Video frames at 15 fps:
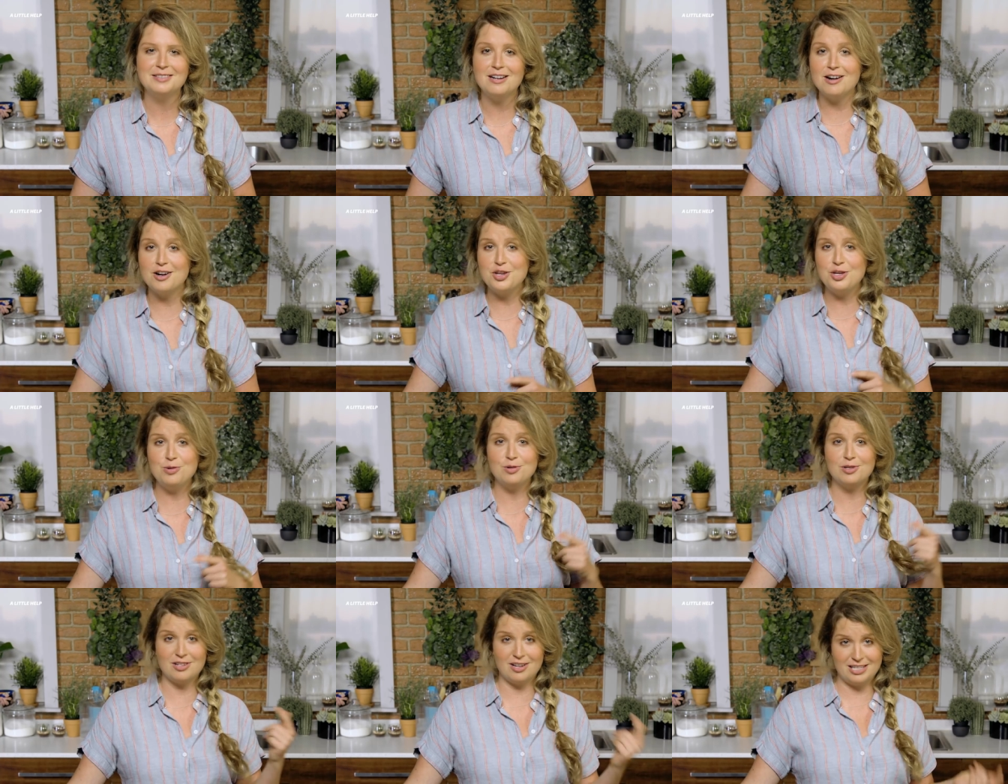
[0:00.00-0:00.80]
Are
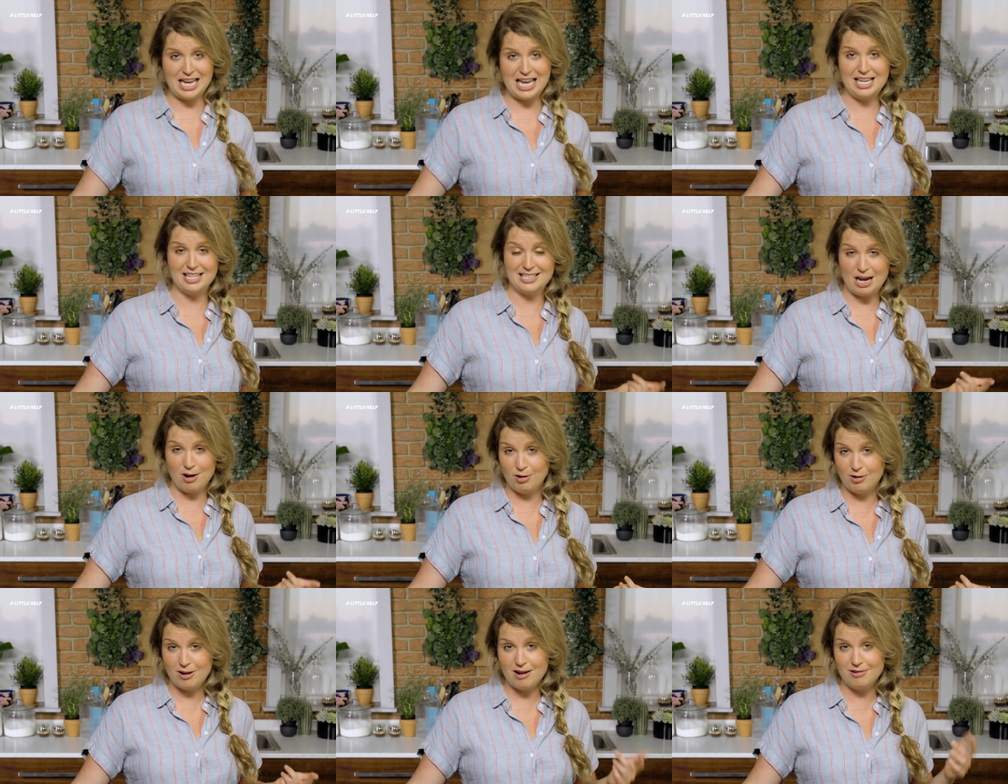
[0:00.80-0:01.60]
you sauteing
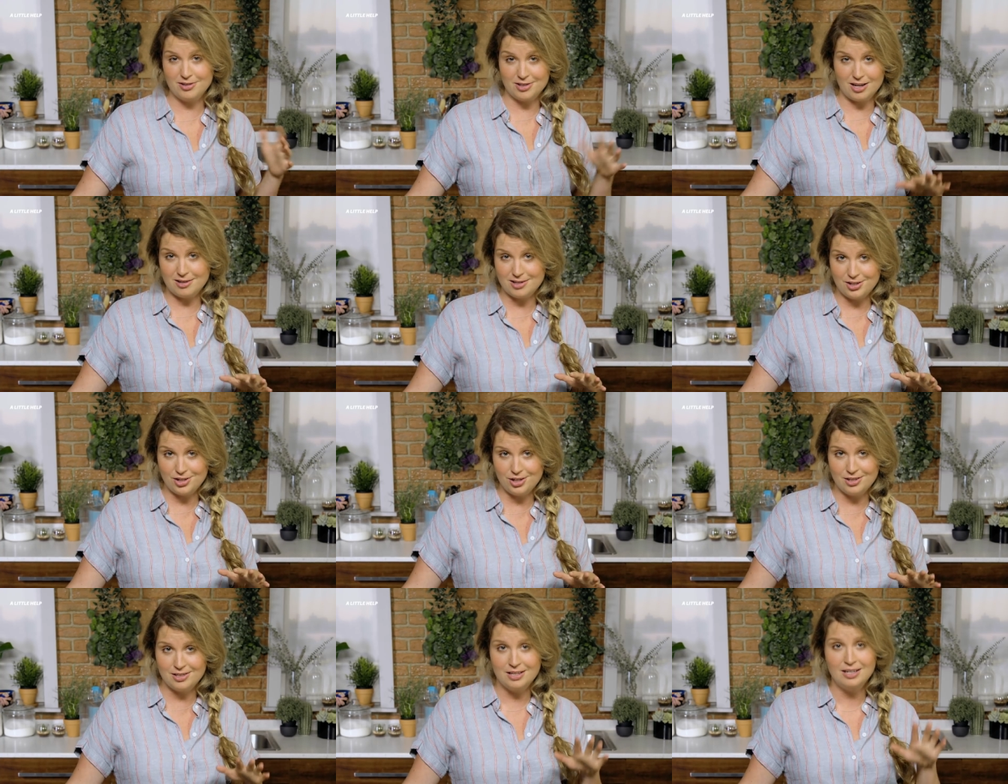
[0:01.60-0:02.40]
sauerkraut and
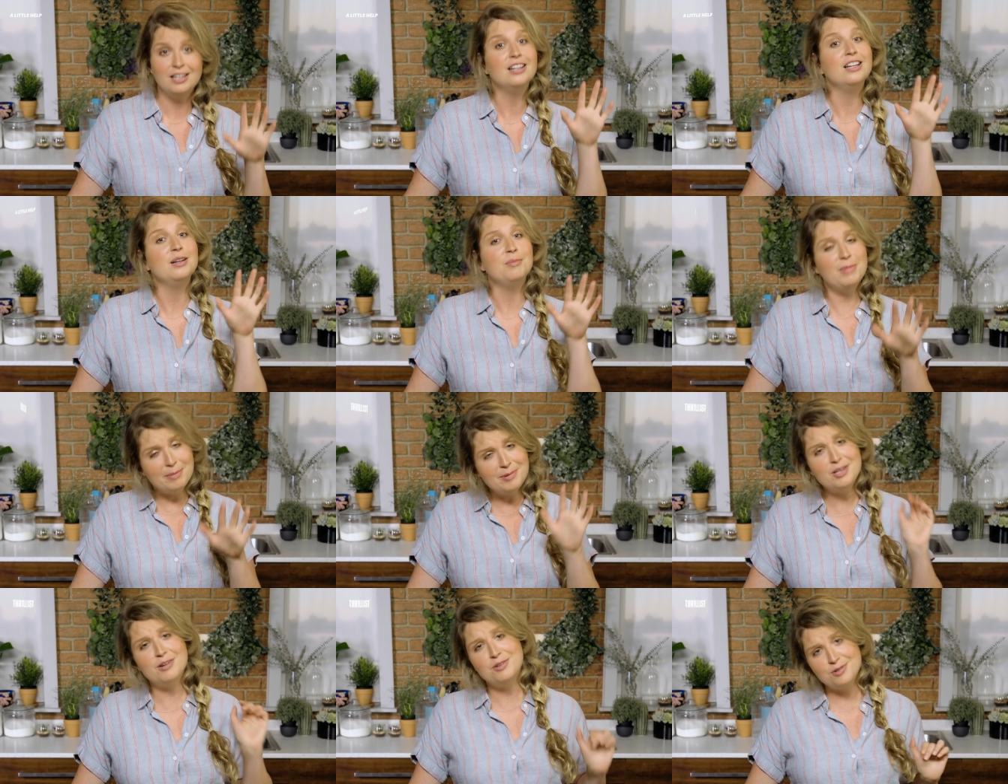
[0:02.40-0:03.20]
sausages?
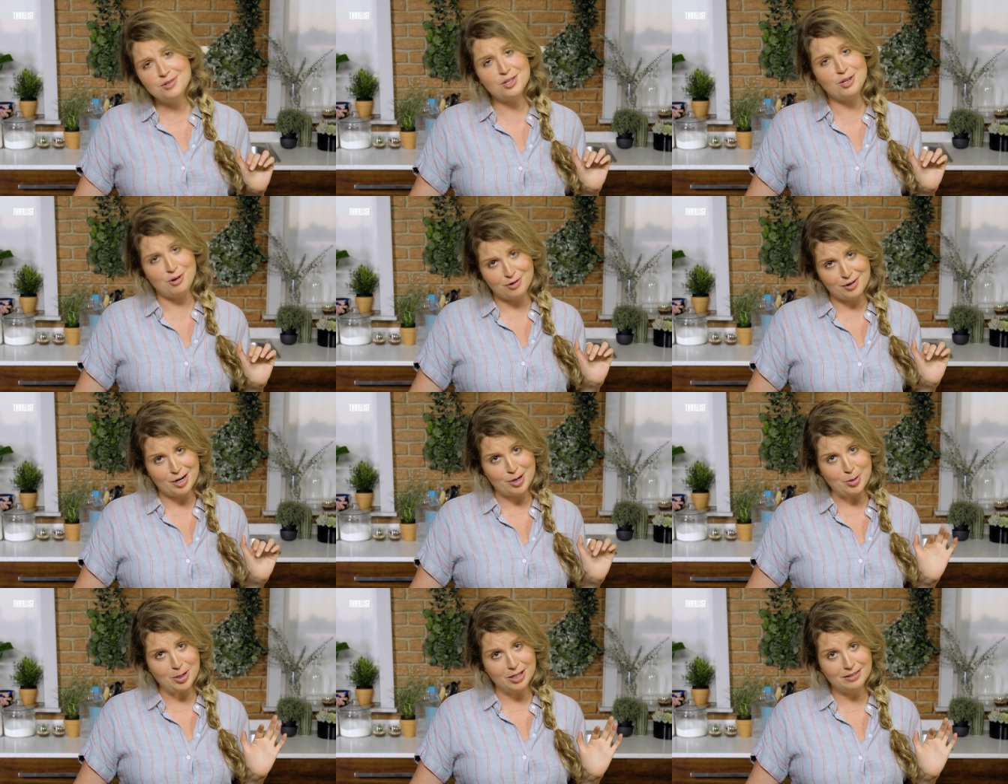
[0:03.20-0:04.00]
Maybe don't use the
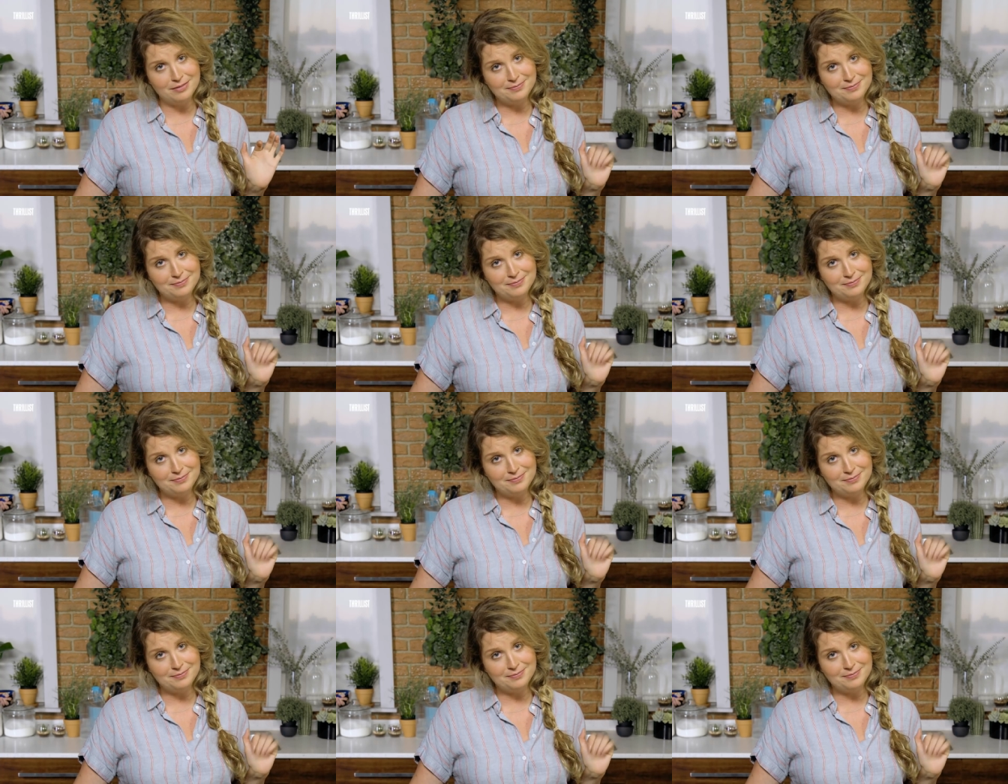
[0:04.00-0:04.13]
coconut oil.